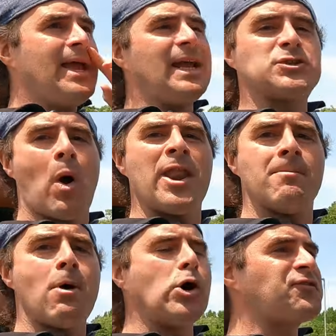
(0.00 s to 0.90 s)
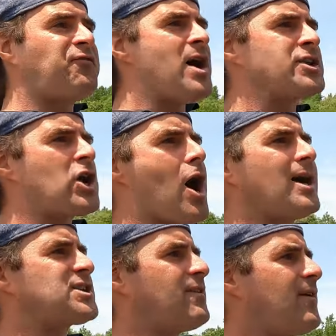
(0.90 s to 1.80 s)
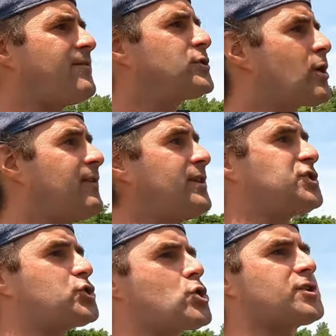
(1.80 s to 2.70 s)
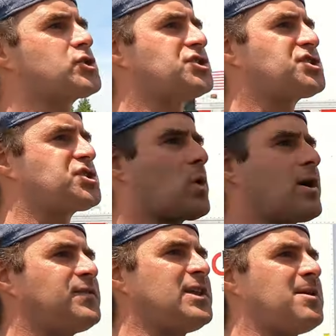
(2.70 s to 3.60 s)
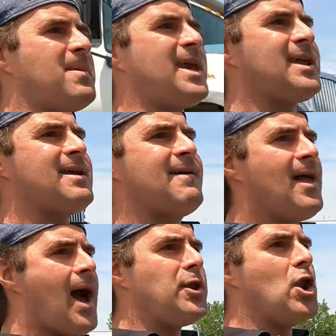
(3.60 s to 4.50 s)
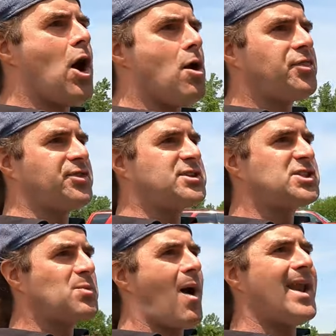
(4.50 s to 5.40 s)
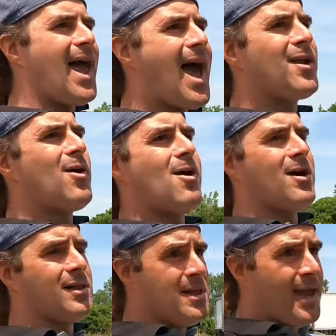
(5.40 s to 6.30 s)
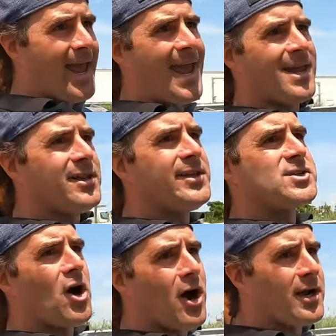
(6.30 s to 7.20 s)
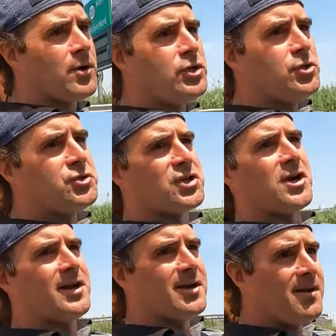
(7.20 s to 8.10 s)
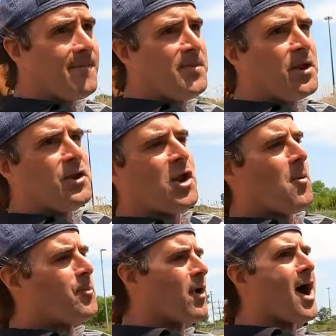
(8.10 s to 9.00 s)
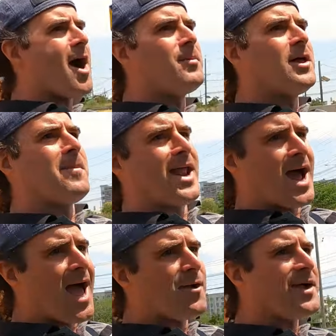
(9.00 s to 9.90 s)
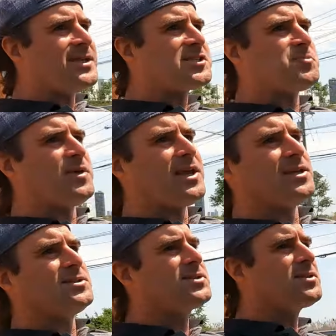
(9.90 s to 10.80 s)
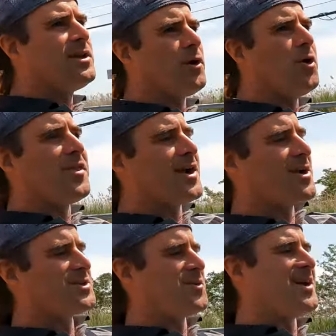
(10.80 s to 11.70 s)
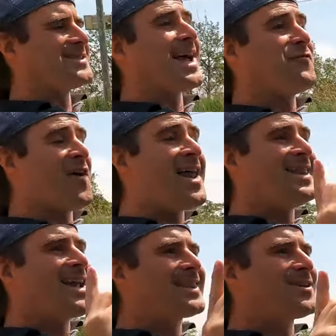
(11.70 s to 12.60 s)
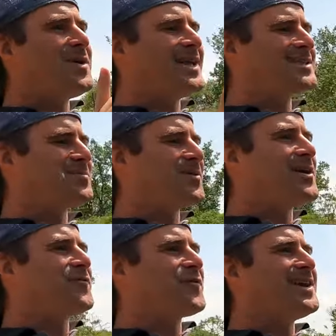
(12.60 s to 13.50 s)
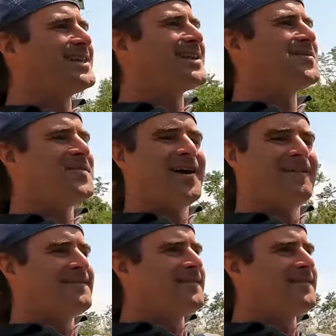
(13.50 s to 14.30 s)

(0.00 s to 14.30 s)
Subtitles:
It's one of the most fun cars I've ever driven. This truck just swerved into me, no sweat at all, handle this hard U-turn, no problem at highway speeds. Oh, there goes the wheels. I finally got the wheels to break free a little bit.